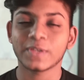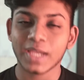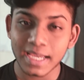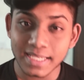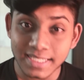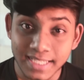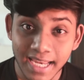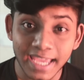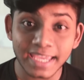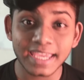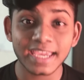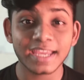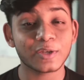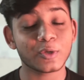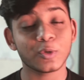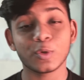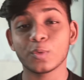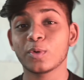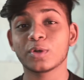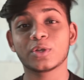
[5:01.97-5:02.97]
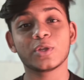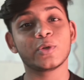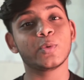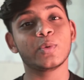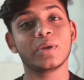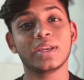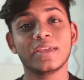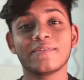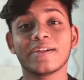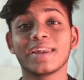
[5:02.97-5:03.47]
If you guys like it, you know what to
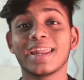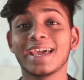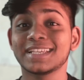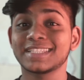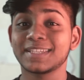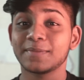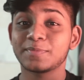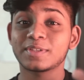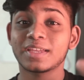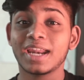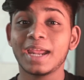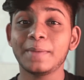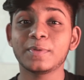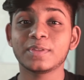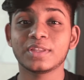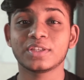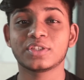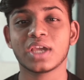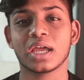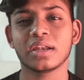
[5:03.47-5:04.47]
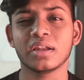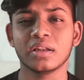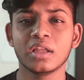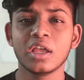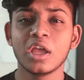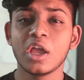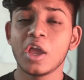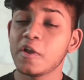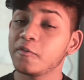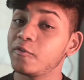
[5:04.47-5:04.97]
do. Leave a like, subscribe to the
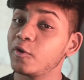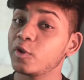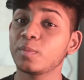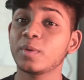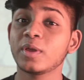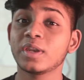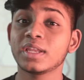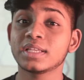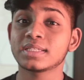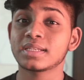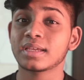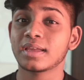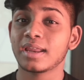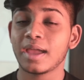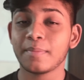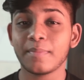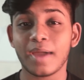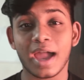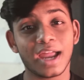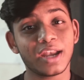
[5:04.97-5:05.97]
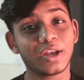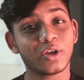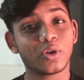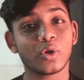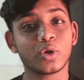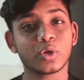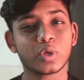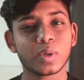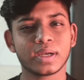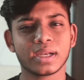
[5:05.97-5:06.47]
channel, follow me on Instagram
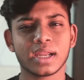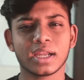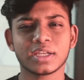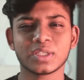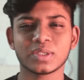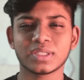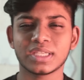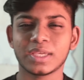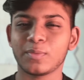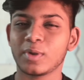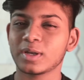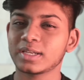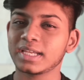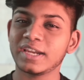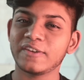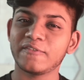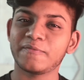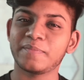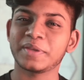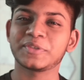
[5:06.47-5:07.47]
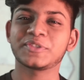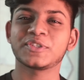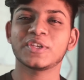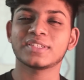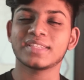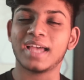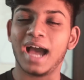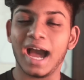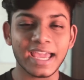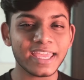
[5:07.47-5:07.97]
and on Twitter to see what kind of
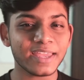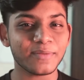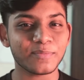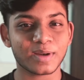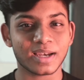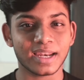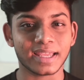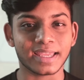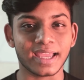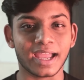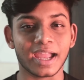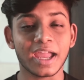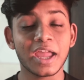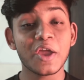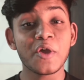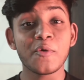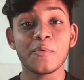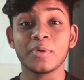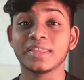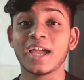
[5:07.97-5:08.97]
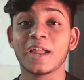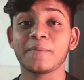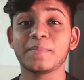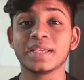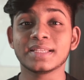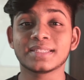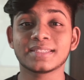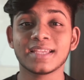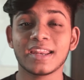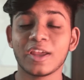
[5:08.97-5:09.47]
pictures I am clicking. With
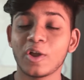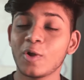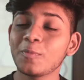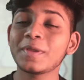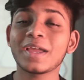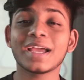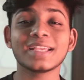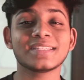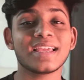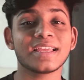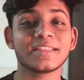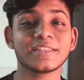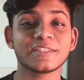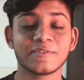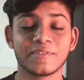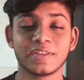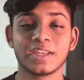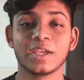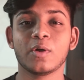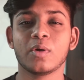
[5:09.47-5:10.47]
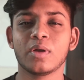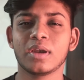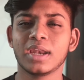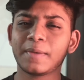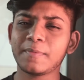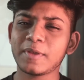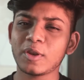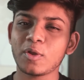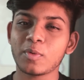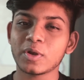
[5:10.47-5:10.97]
that being said, I hope you guys like this video.
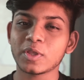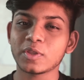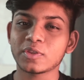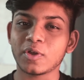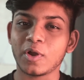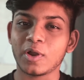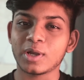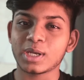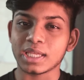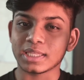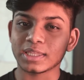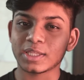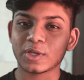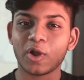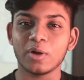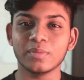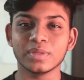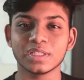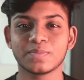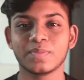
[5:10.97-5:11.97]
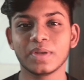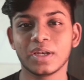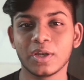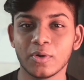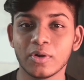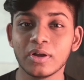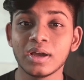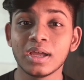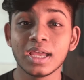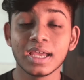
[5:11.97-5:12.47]
Let me know what you thought in the comments
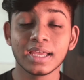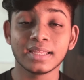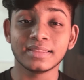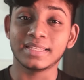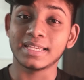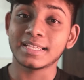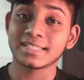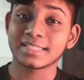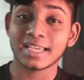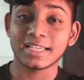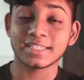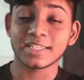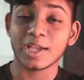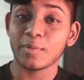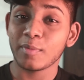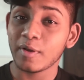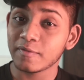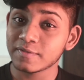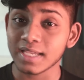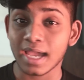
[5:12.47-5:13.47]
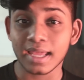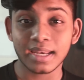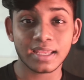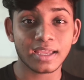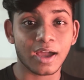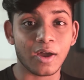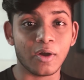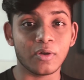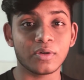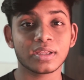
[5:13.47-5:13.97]
below. This is Anubhav
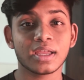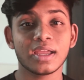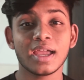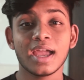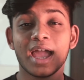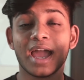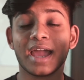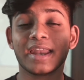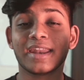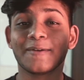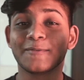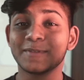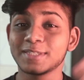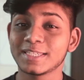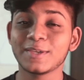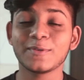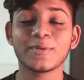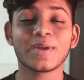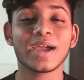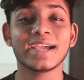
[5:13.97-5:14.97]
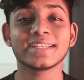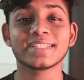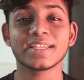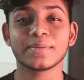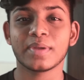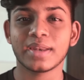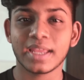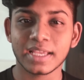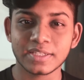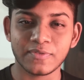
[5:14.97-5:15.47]
signing out, and I will see you
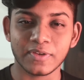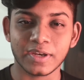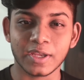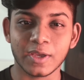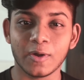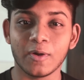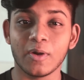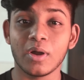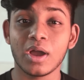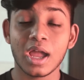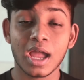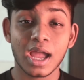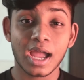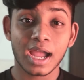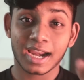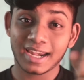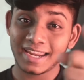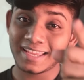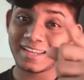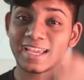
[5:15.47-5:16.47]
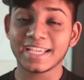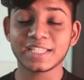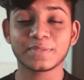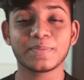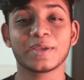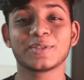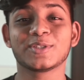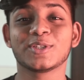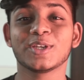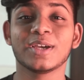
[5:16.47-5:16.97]
guys in my next video. Click
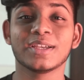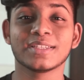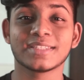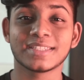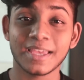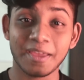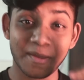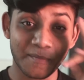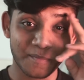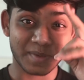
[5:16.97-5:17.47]
nice pictures.